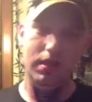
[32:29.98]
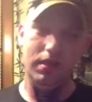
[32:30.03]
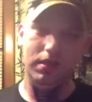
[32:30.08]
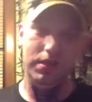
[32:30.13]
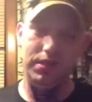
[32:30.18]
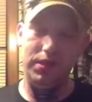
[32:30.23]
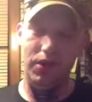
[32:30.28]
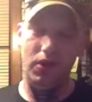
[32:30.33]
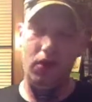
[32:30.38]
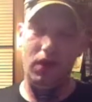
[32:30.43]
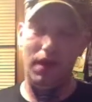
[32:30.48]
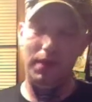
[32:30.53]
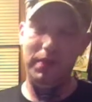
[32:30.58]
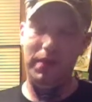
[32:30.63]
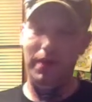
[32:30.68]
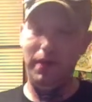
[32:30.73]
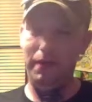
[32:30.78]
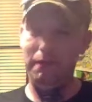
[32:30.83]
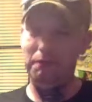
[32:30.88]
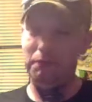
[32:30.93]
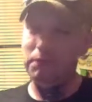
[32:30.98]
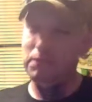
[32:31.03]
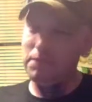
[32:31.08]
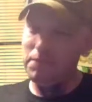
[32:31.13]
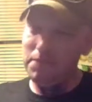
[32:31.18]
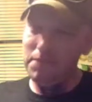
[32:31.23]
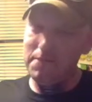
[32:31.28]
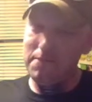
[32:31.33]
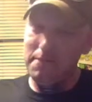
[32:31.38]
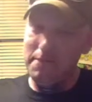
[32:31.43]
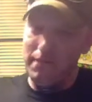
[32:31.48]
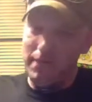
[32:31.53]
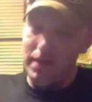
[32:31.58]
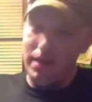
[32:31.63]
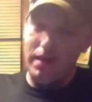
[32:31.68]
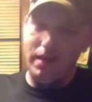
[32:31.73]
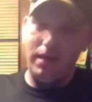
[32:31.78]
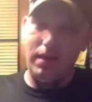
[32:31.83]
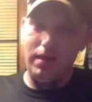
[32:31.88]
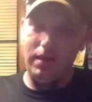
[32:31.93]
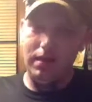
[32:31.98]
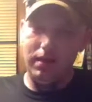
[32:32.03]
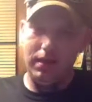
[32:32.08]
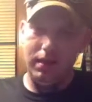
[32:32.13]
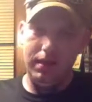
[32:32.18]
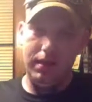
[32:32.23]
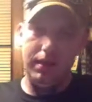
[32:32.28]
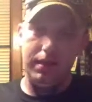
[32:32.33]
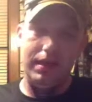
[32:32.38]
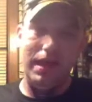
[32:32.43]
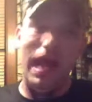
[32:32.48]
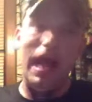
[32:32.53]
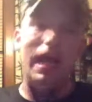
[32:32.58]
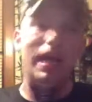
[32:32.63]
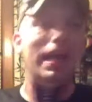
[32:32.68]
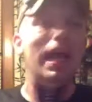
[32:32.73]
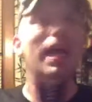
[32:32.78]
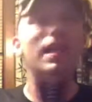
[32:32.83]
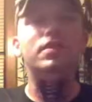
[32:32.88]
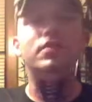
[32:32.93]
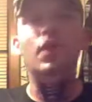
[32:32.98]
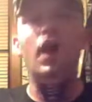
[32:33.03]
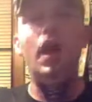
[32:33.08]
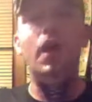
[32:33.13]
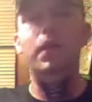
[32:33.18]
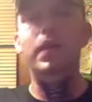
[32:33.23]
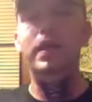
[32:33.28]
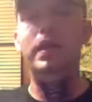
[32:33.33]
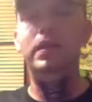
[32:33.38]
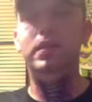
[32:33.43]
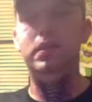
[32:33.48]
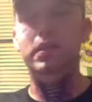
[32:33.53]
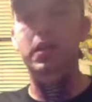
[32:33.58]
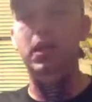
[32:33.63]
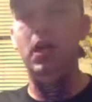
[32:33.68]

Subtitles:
So I mean, that's why we